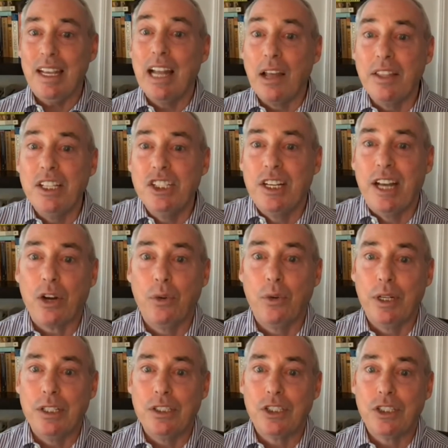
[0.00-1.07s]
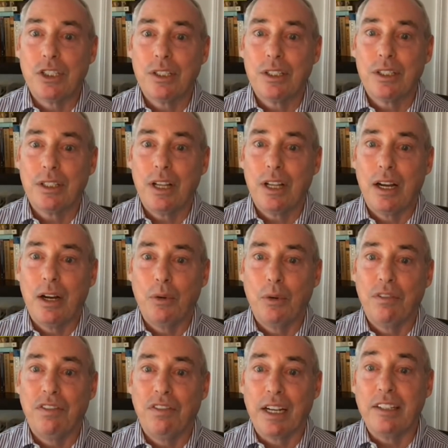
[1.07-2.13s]
Now, these inequities
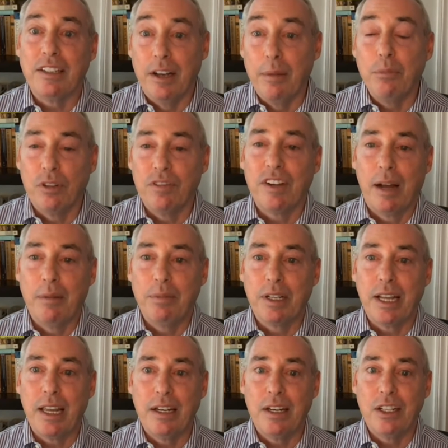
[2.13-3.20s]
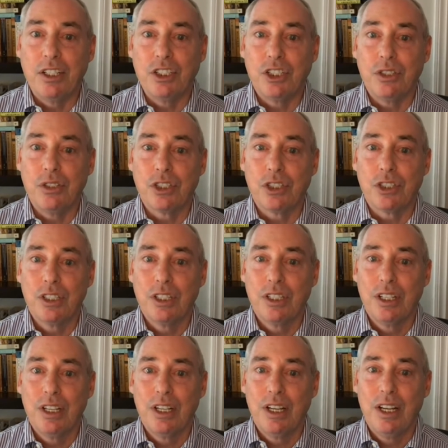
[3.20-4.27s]
reflect a number of complicated issues,
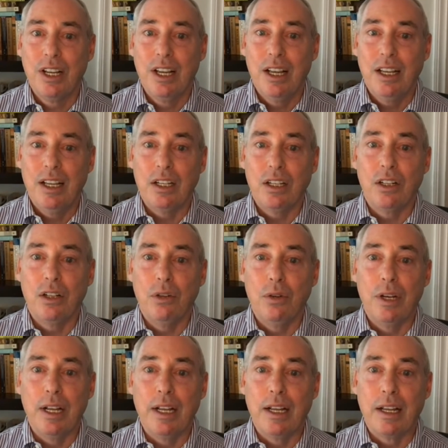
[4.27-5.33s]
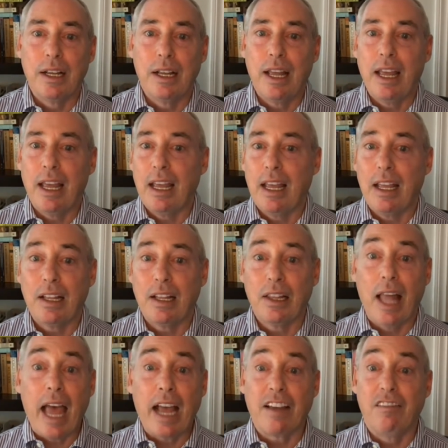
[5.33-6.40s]
including a
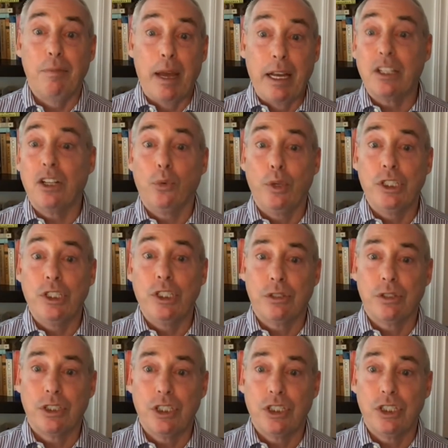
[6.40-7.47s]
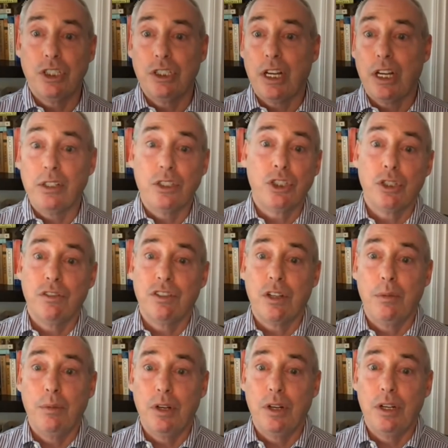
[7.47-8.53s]
lack of medical resources in
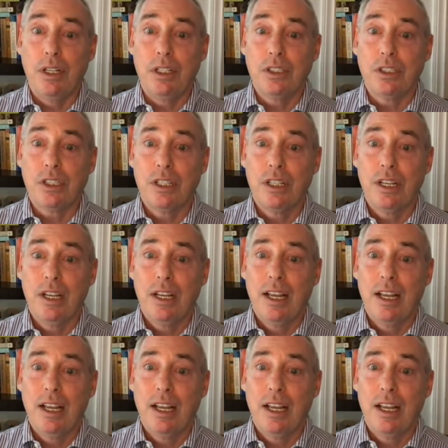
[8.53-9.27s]
underserved communities.